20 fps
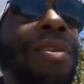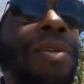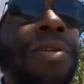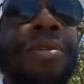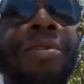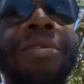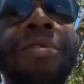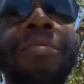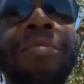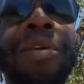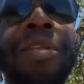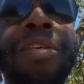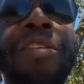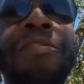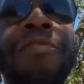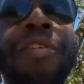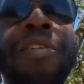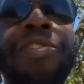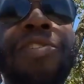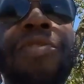you're going to be
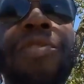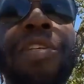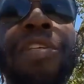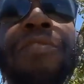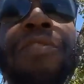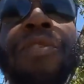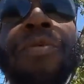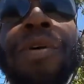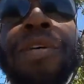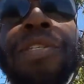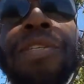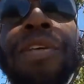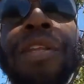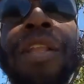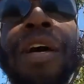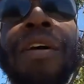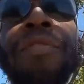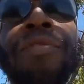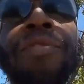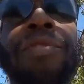dysfunctional this for the rest of
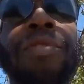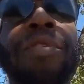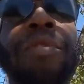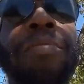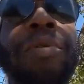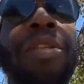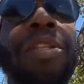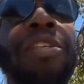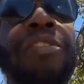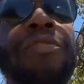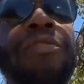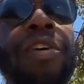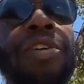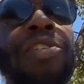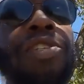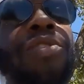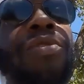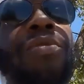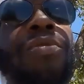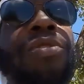your life. You're going to be
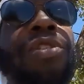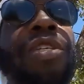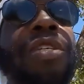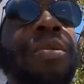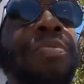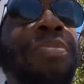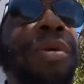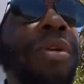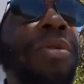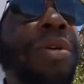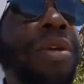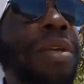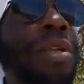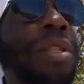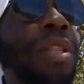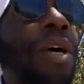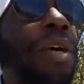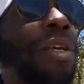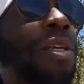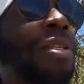dysfunctional, just period.
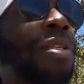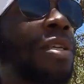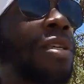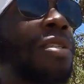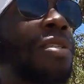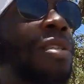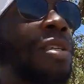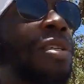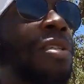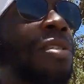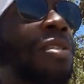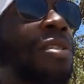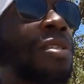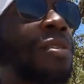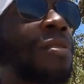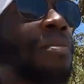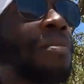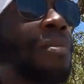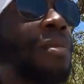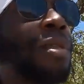Like, it's,